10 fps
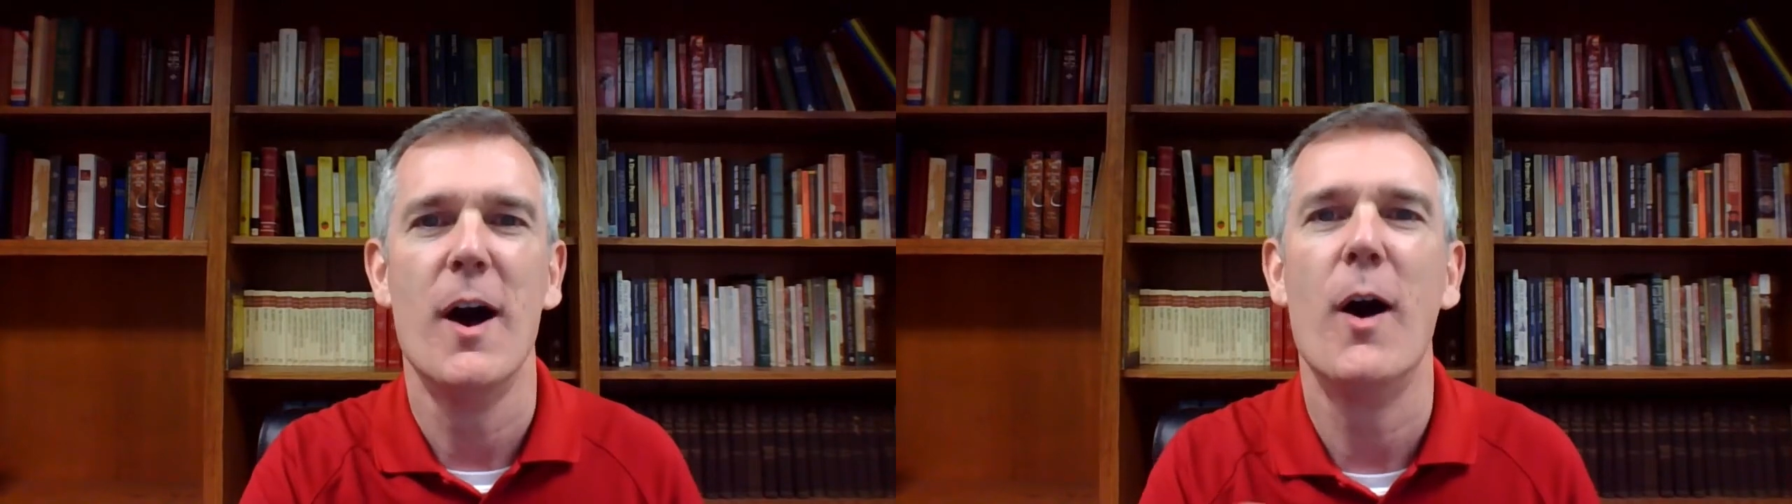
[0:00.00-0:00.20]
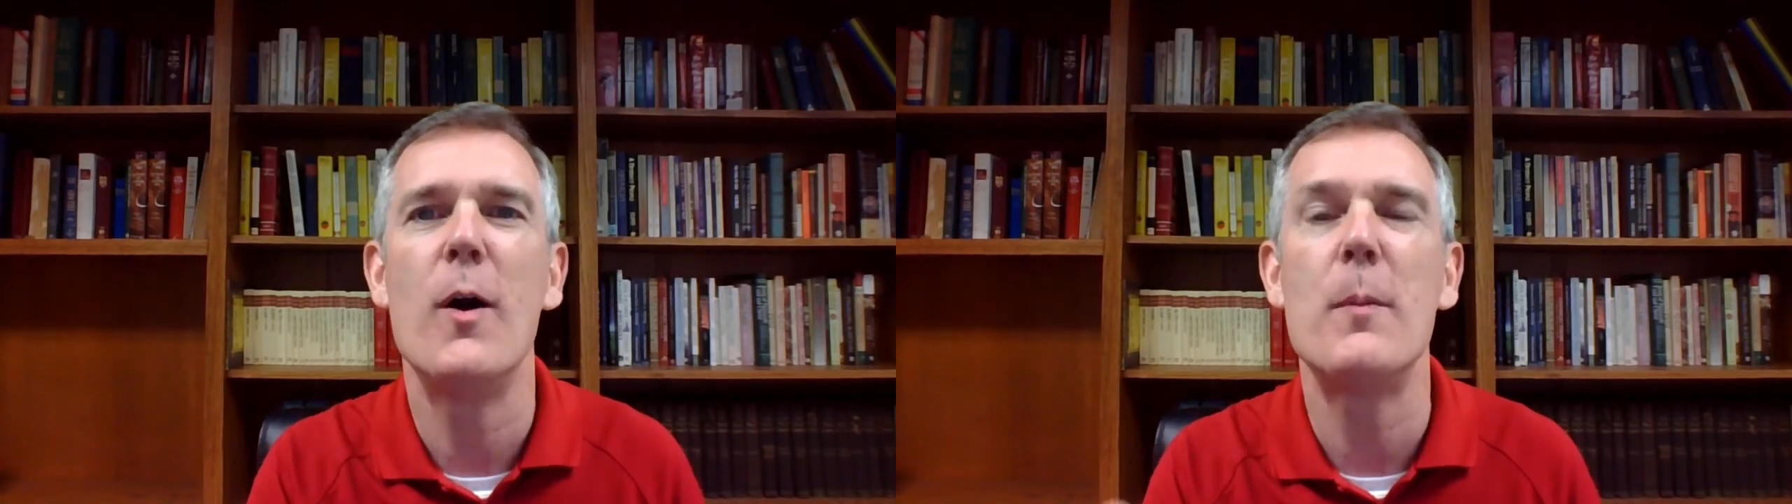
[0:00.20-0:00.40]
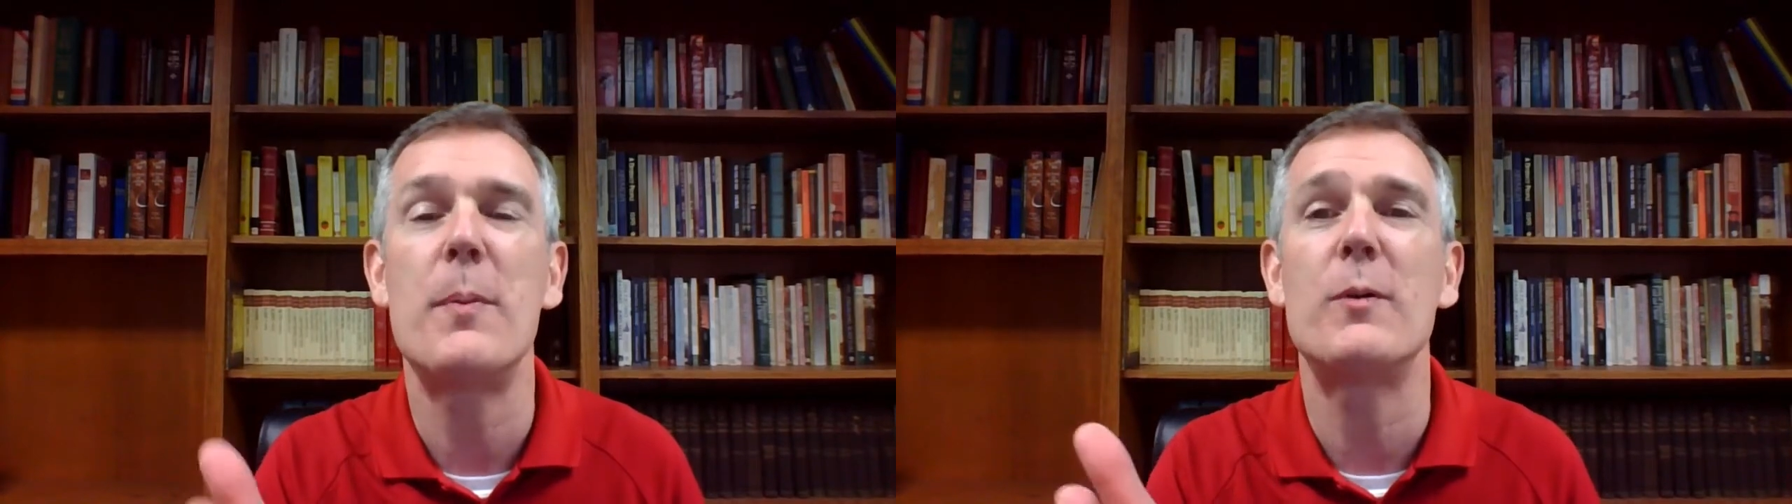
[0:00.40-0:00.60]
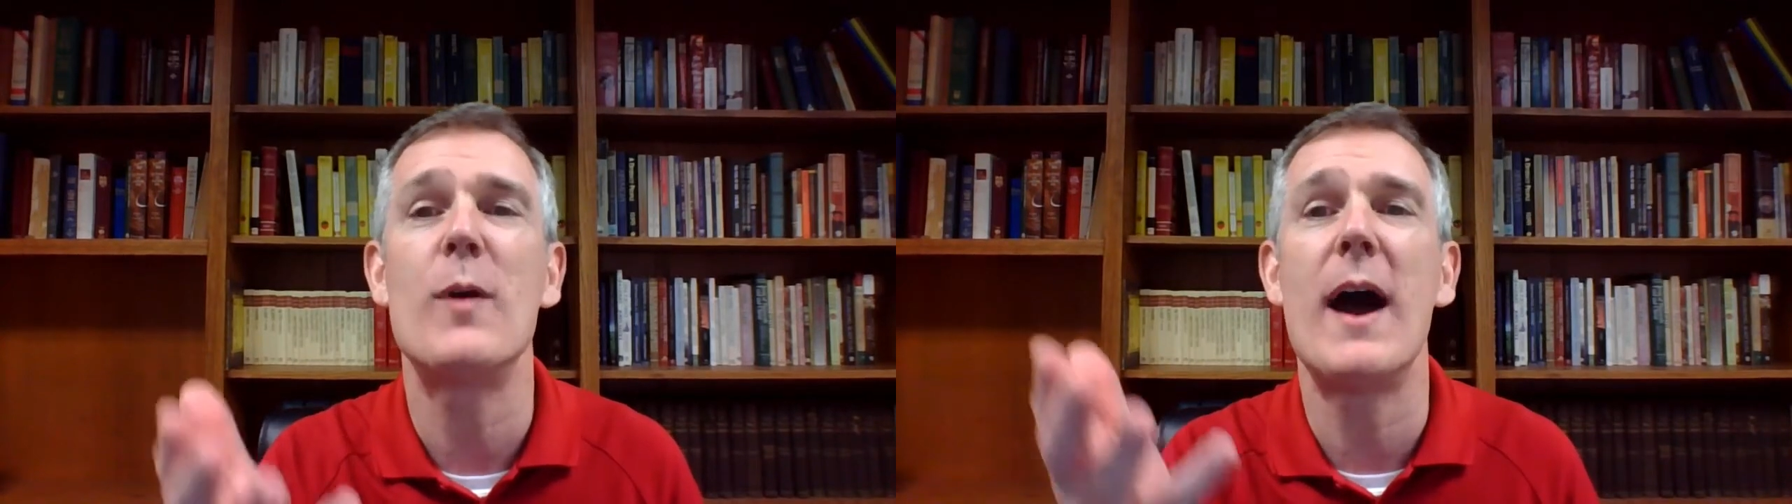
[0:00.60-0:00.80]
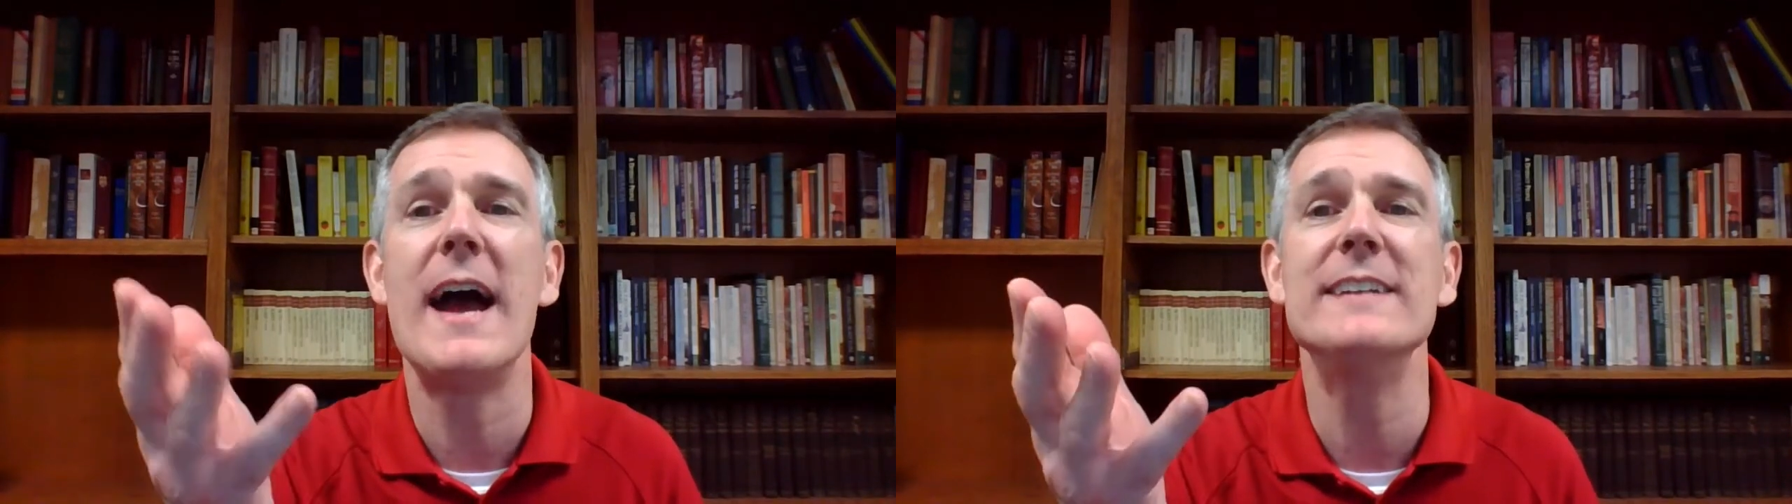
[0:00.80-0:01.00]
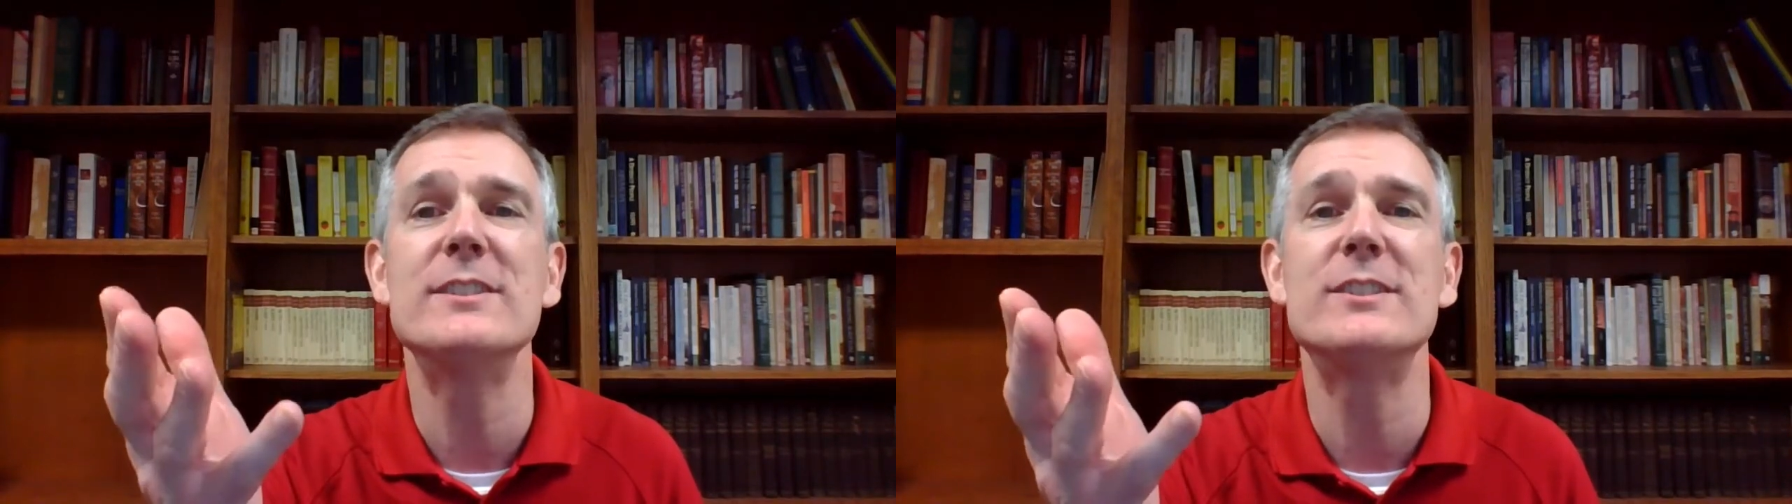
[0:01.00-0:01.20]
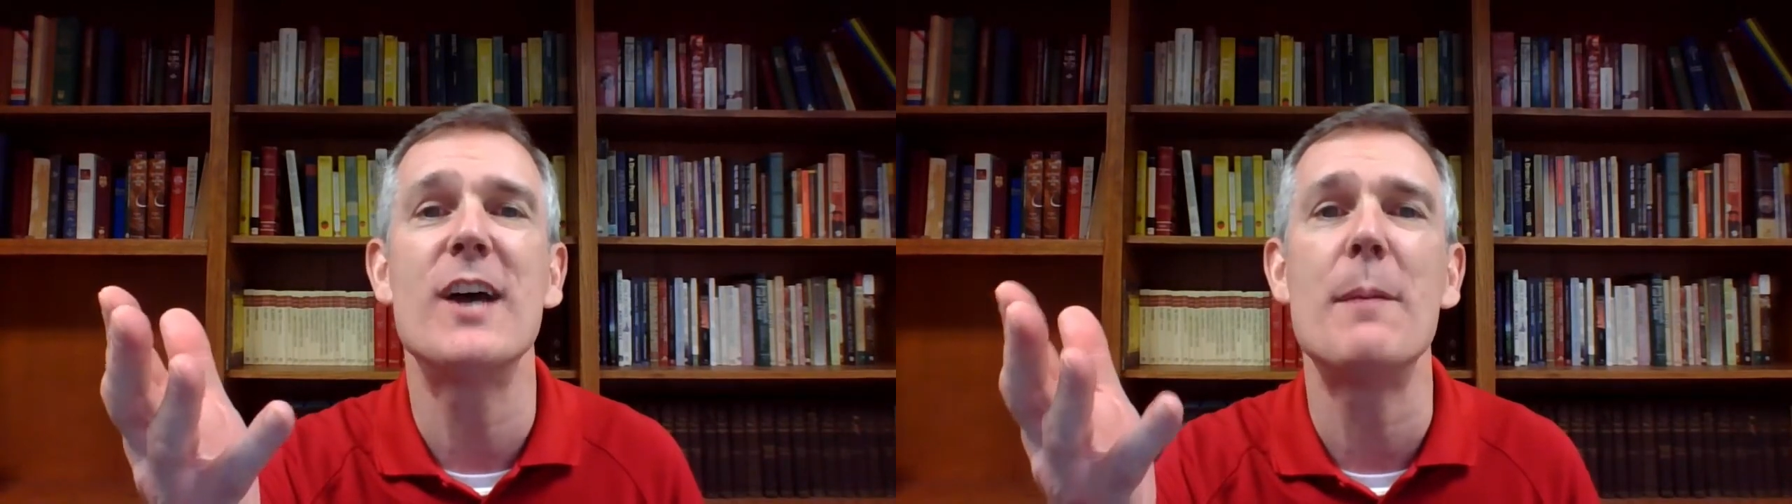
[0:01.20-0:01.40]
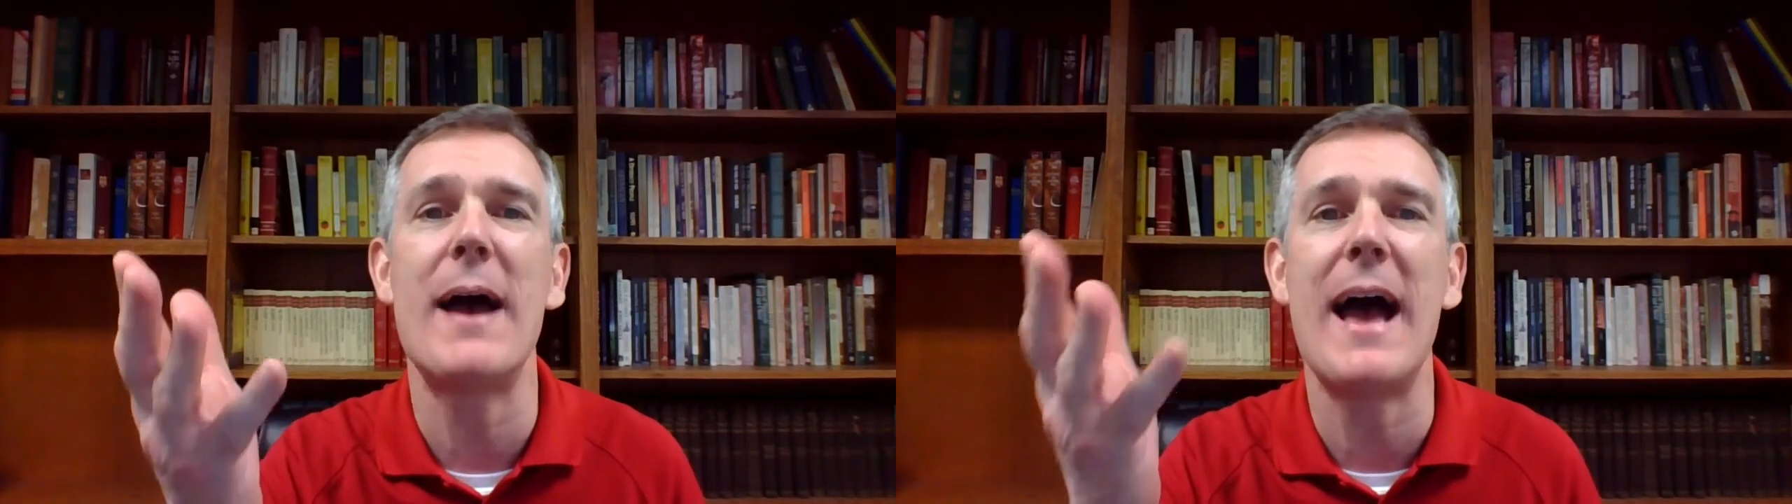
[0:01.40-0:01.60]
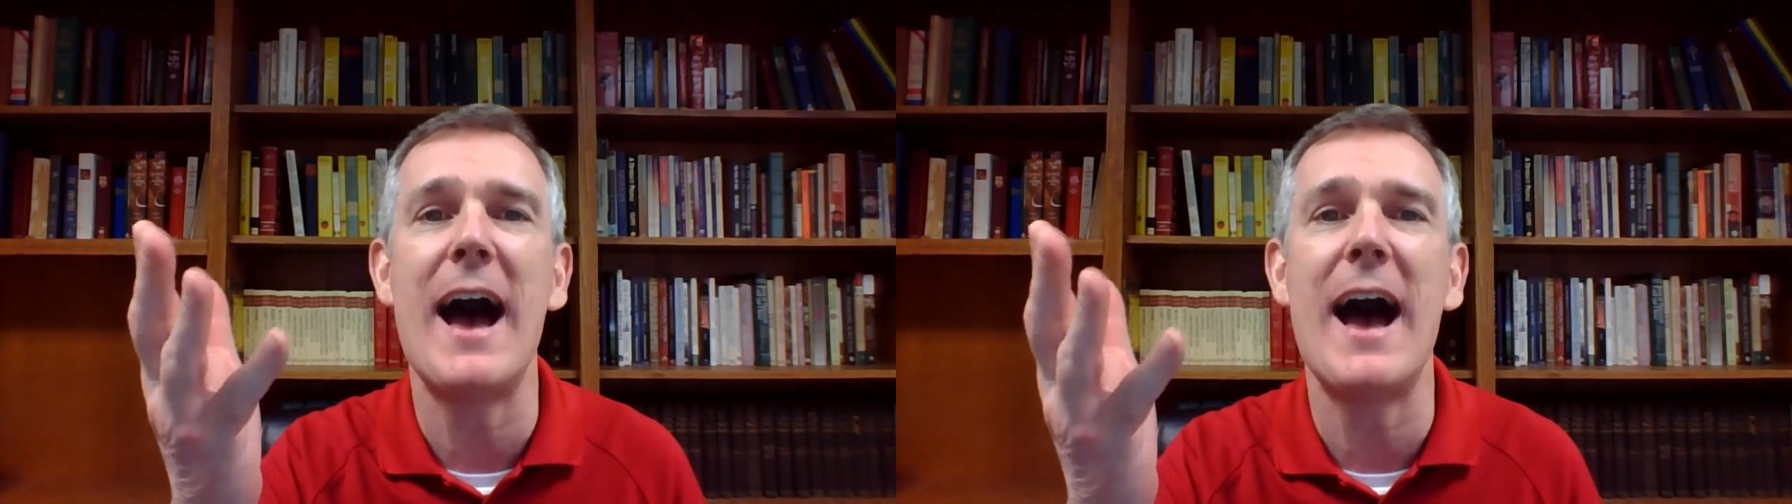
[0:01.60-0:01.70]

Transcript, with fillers: Hope rises up